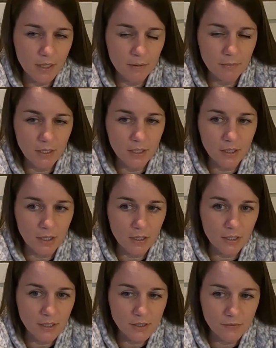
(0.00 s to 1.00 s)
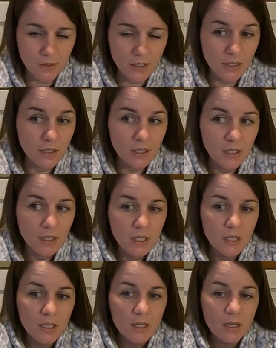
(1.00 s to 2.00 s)
make it, then that's fine.
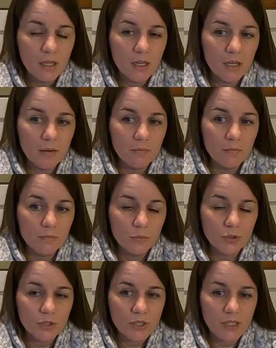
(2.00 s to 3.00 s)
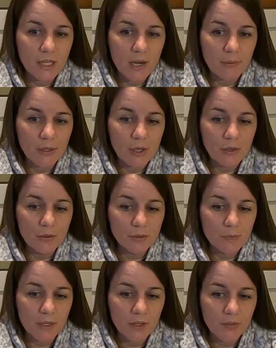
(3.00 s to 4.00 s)
We'll just see how it goes.
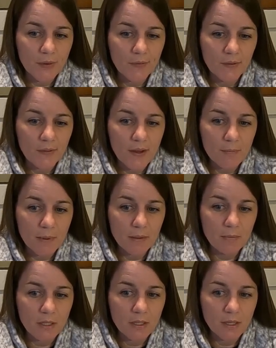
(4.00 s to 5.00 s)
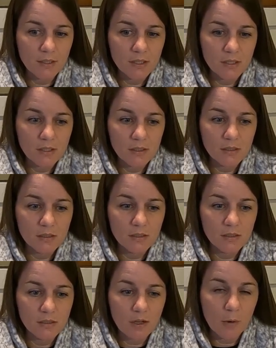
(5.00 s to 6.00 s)
But I thought that might be a nice
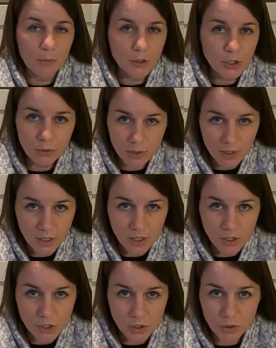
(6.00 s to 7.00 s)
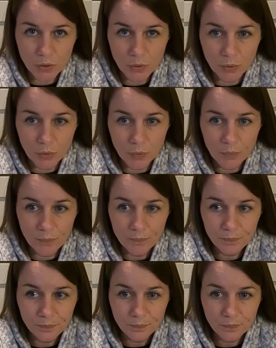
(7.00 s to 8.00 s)
opportunity to
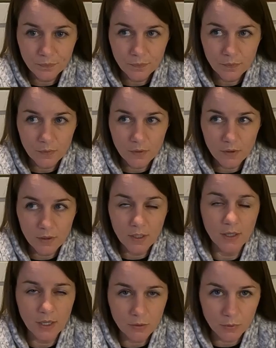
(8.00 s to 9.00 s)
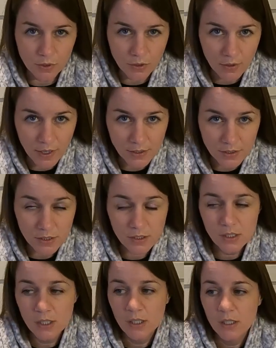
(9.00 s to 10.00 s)
connect with you guys.
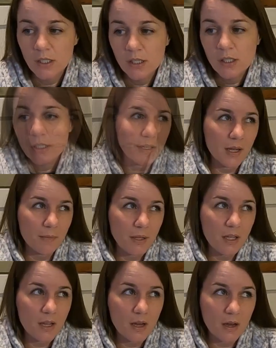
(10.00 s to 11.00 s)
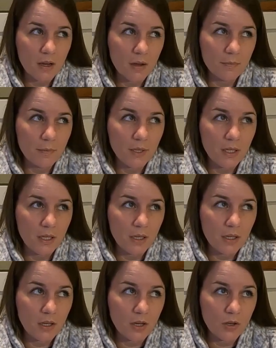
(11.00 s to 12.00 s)
Coming up
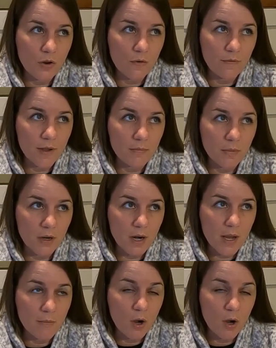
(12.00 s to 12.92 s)
in November, I'm